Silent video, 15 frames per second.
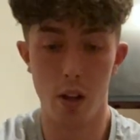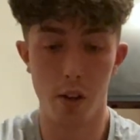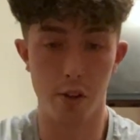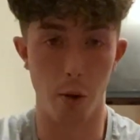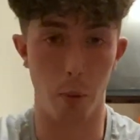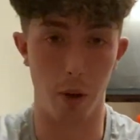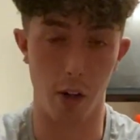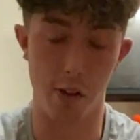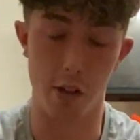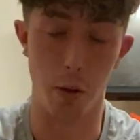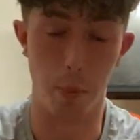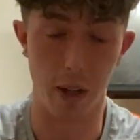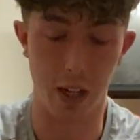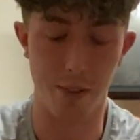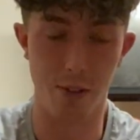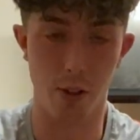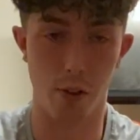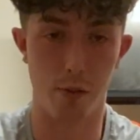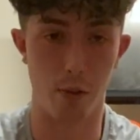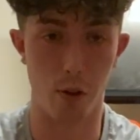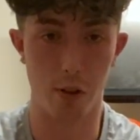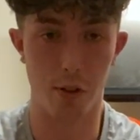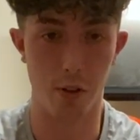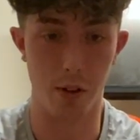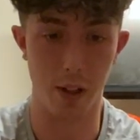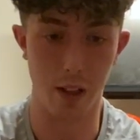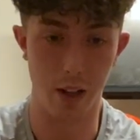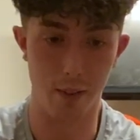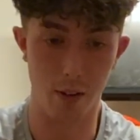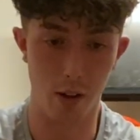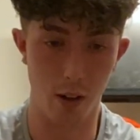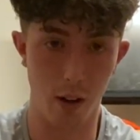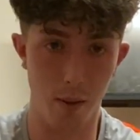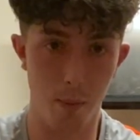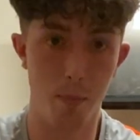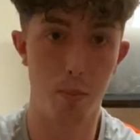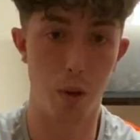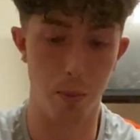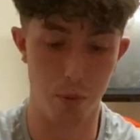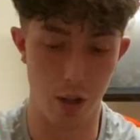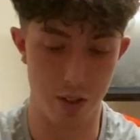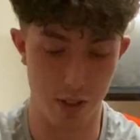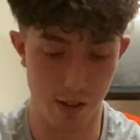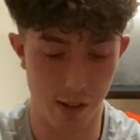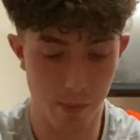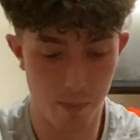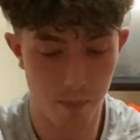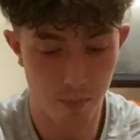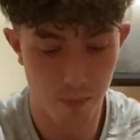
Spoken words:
So we're going to start by giving those first 30 compressions.